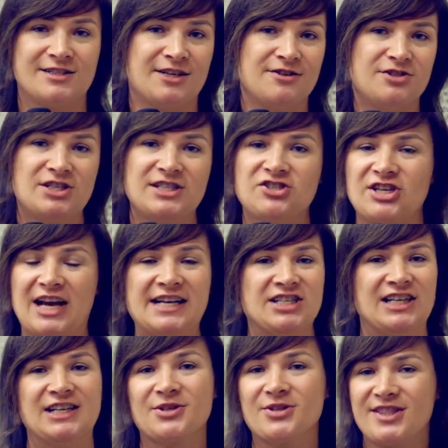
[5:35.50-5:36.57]
So just
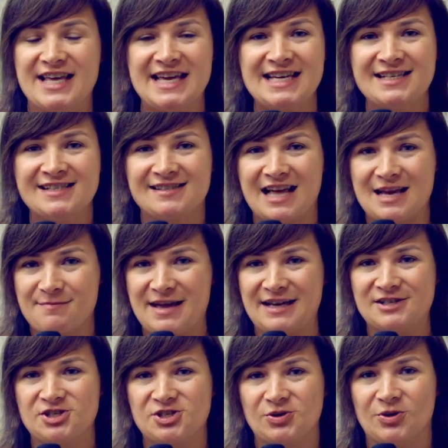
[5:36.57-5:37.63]
changing little things like
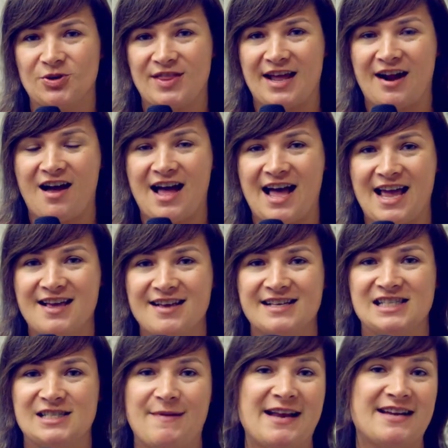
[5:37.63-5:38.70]
making sure that I
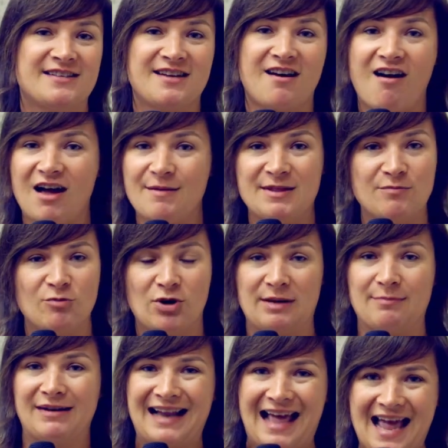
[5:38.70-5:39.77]
spend time in the
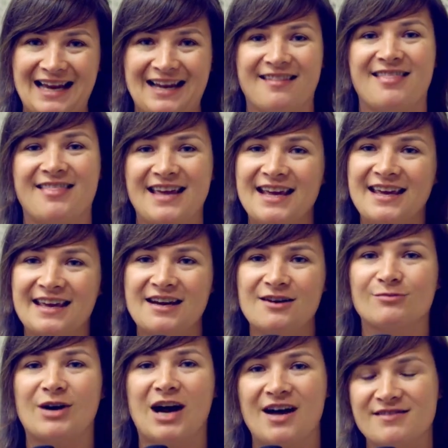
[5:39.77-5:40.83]
morning planning and
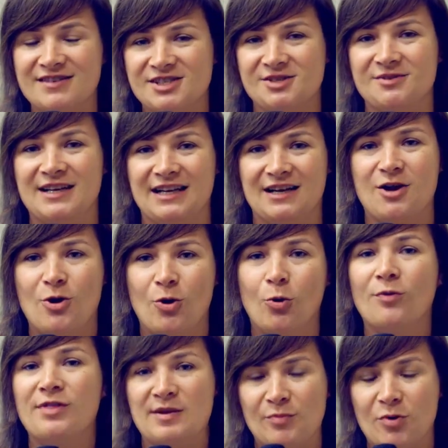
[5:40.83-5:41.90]
thinking rather doing
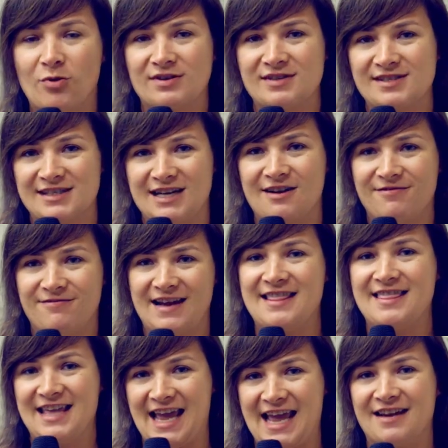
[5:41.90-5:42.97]
all the important stuff
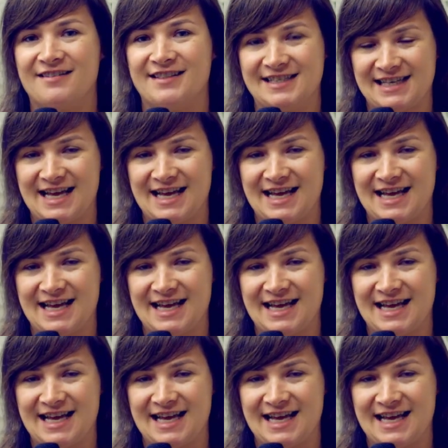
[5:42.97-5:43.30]
at the end of the